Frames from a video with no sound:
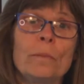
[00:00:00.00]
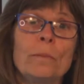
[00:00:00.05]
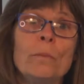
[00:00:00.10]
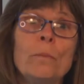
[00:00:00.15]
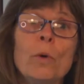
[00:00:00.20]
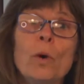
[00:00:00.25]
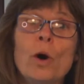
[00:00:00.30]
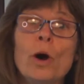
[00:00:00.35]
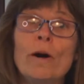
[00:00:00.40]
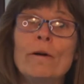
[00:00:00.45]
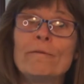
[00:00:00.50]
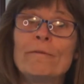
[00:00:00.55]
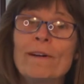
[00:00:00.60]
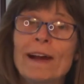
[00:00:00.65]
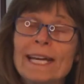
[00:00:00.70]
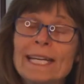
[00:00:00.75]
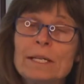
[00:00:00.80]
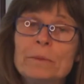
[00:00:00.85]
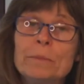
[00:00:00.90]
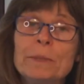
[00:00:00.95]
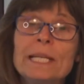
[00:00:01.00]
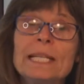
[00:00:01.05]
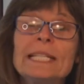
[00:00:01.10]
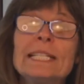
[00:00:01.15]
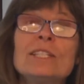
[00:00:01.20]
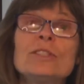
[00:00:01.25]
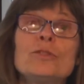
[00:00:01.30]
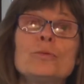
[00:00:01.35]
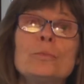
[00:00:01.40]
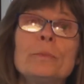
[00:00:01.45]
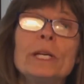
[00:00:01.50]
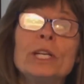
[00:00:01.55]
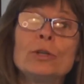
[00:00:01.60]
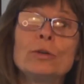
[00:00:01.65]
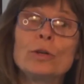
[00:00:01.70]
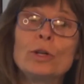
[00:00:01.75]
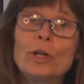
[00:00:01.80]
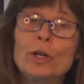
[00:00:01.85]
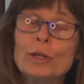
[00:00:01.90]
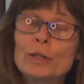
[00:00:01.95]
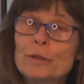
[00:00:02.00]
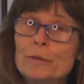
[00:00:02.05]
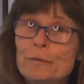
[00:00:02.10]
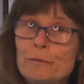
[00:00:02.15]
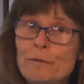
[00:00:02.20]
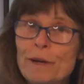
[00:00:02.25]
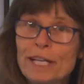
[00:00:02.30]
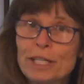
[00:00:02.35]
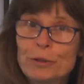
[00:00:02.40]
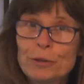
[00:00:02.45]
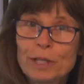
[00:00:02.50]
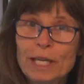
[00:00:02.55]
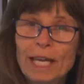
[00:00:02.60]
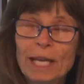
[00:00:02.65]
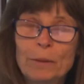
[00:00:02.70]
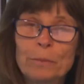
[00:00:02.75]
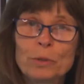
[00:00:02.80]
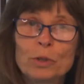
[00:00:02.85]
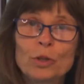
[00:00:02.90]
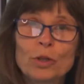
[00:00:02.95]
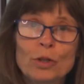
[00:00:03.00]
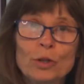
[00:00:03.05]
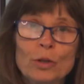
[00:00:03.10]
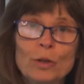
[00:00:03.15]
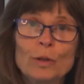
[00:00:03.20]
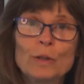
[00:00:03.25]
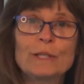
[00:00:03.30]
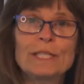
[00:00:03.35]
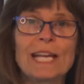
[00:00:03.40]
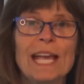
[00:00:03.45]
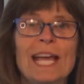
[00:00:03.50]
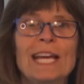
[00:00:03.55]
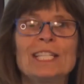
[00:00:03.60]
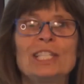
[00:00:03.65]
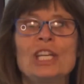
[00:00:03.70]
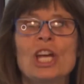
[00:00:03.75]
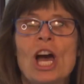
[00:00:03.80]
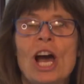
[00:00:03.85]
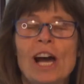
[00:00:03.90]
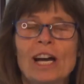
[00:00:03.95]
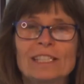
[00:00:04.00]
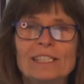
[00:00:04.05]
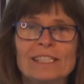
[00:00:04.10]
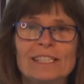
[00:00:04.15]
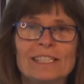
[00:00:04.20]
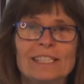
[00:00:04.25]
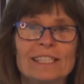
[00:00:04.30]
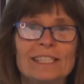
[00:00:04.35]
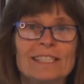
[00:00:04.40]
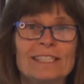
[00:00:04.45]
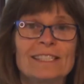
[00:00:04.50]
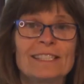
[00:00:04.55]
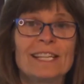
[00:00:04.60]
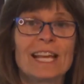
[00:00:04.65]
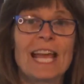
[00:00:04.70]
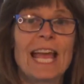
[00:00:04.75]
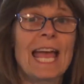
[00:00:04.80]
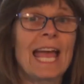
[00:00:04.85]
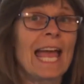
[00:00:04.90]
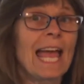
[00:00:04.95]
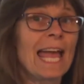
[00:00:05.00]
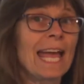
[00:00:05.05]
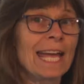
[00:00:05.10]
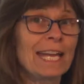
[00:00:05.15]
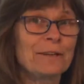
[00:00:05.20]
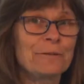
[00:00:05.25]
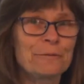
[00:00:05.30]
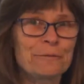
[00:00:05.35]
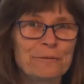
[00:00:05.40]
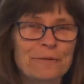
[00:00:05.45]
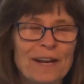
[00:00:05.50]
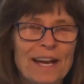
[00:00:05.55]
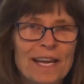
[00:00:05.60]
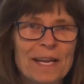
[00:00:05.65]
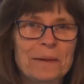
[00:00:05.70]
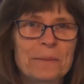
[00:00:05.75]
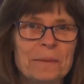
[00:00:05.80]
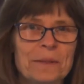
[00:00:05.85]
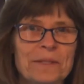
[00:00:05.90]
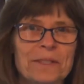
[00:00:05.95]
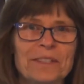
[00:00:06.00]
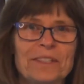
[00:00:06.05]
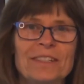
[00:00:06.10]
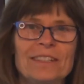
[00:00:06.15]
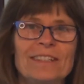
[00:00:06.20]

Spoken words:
more vitamins, minerals, phytochemicals, antioxidants, and fiber.